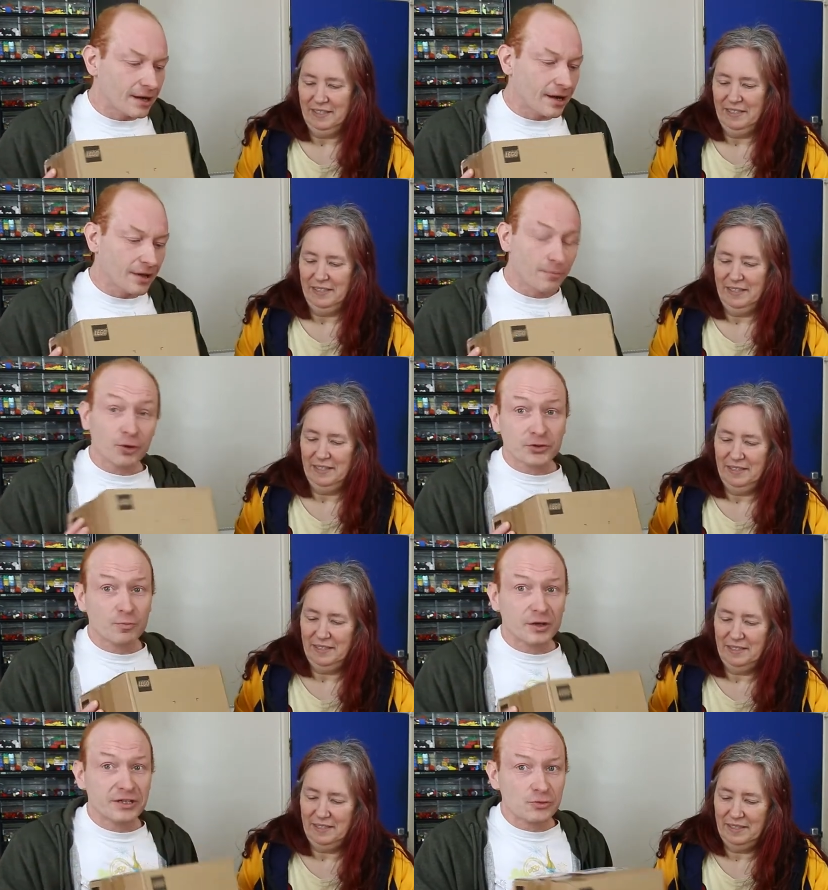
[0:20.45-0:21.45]
Speaker 1: Uh, the
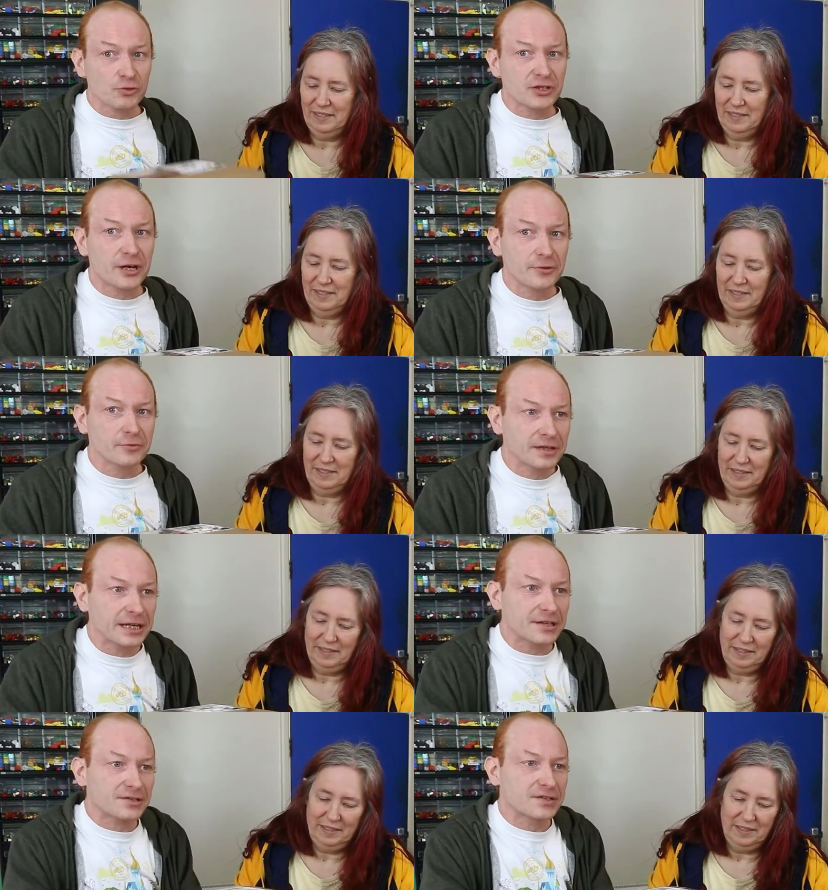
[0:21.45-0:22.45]
bottom one is also
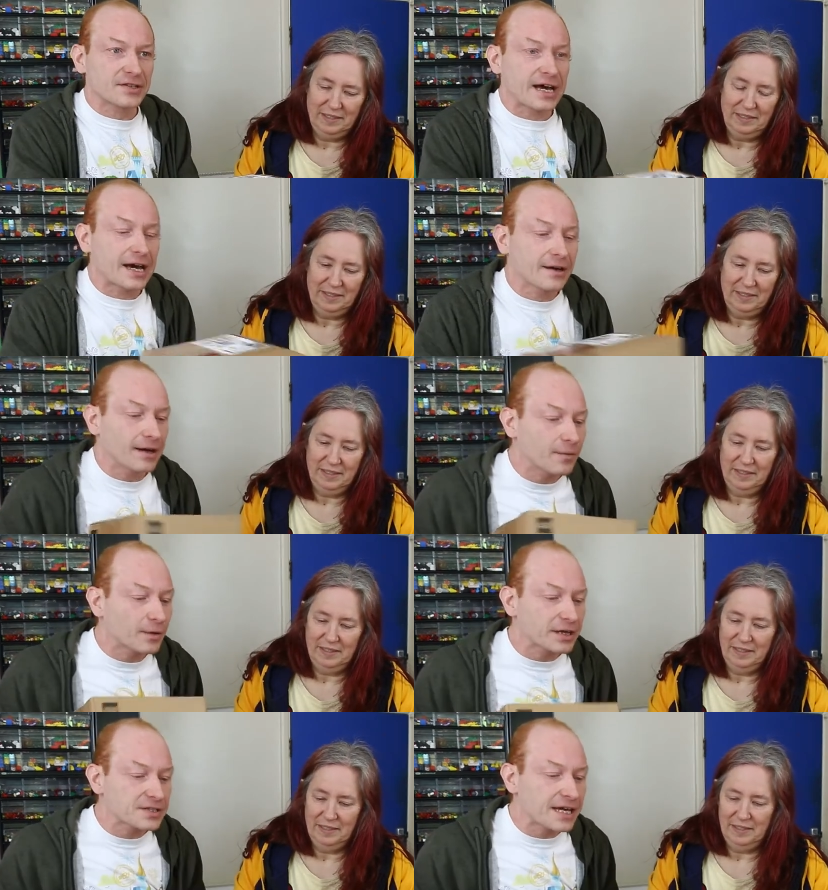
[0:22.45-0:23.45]
linked to that, and
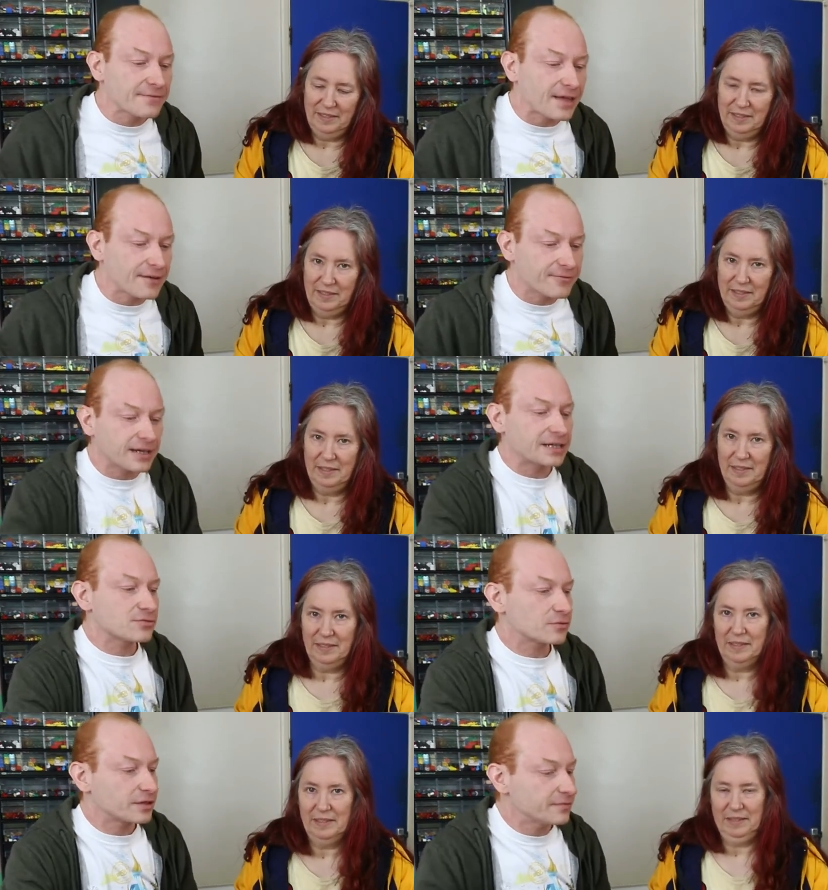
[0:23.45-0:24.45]
we're going to save that for
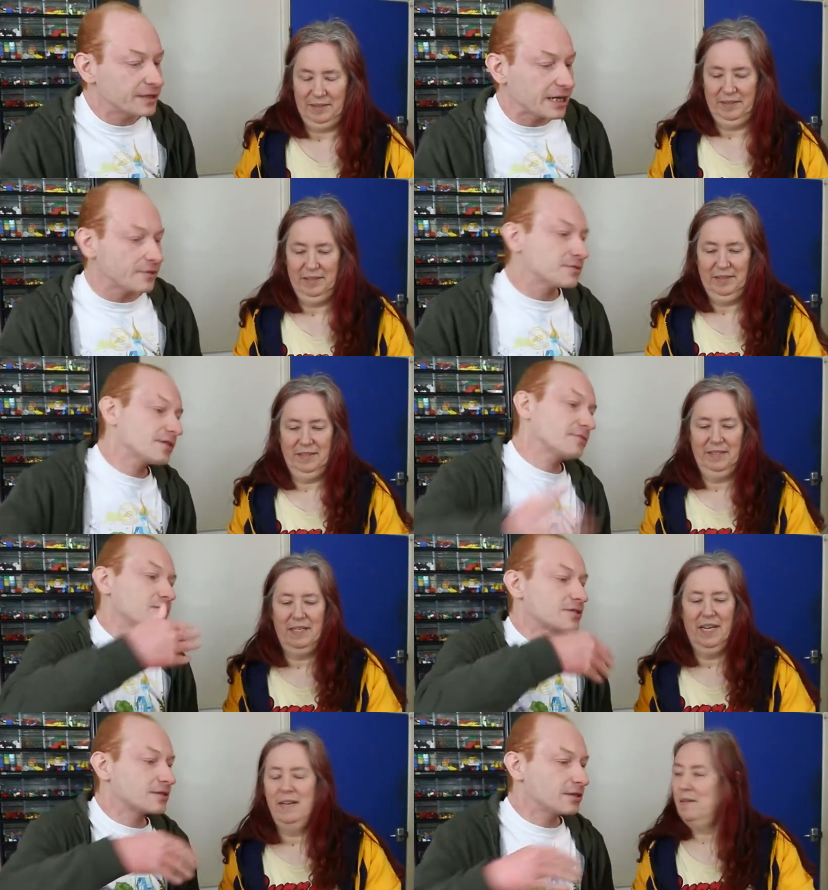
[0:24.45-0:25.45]
later on in the video. So
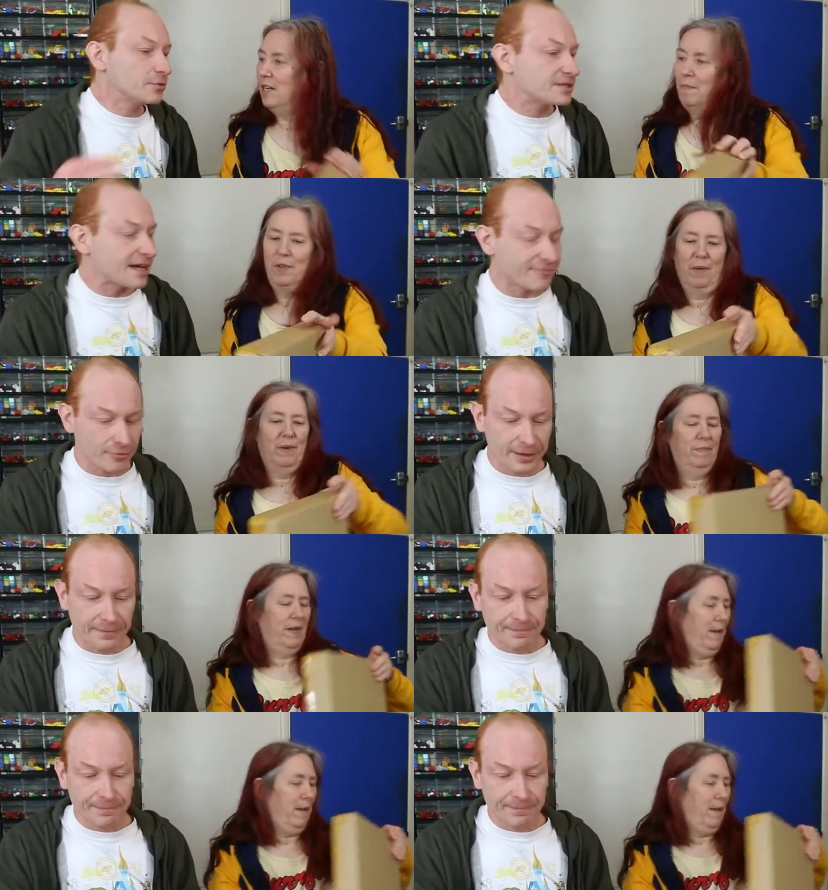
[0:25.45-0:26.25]
just okay, use that, that, for a bit.